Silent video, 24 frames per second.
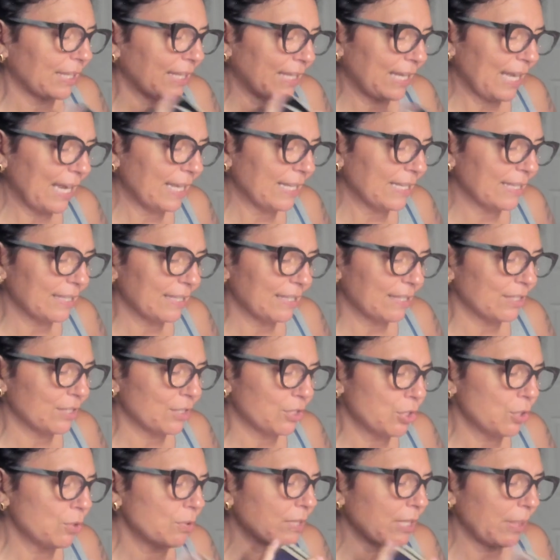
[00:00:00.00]
get
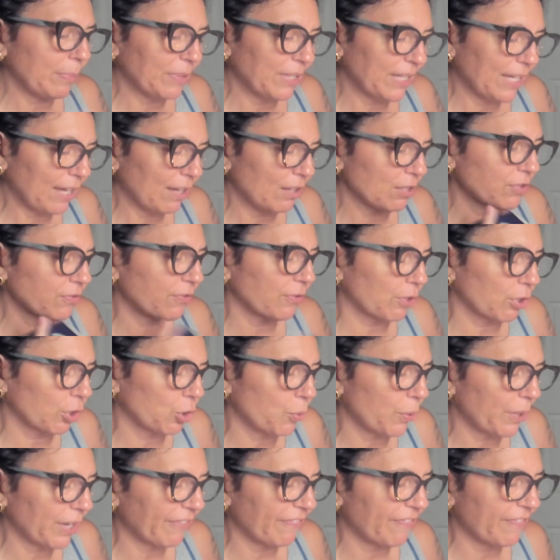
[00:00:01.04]
do something else for a
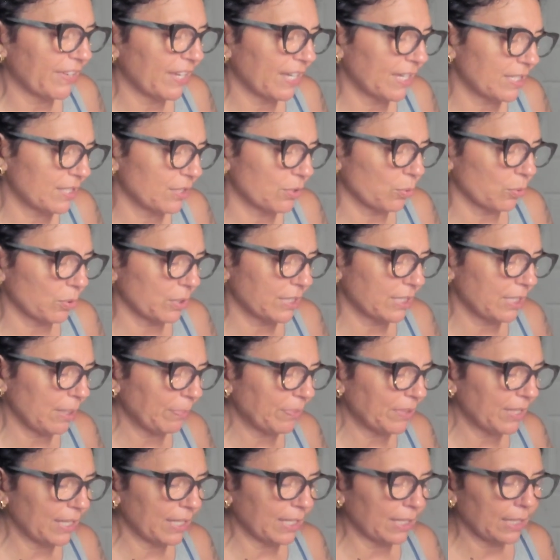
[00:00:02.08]
quick fix or
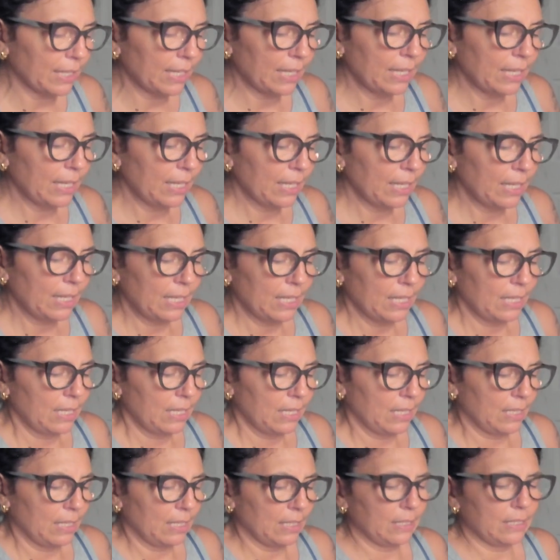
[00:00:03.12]
something.
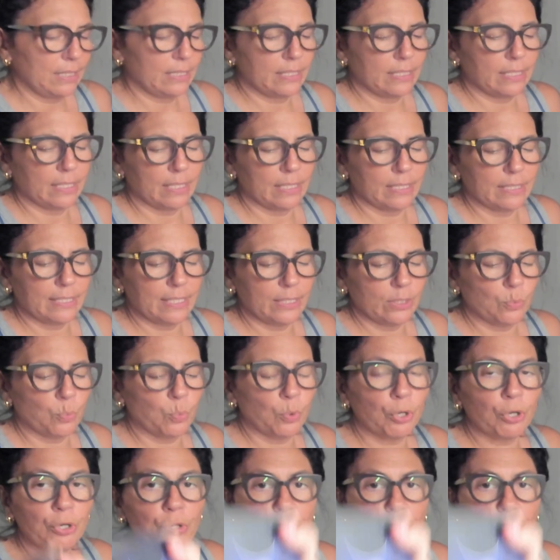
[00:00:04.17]
Let's see, it says work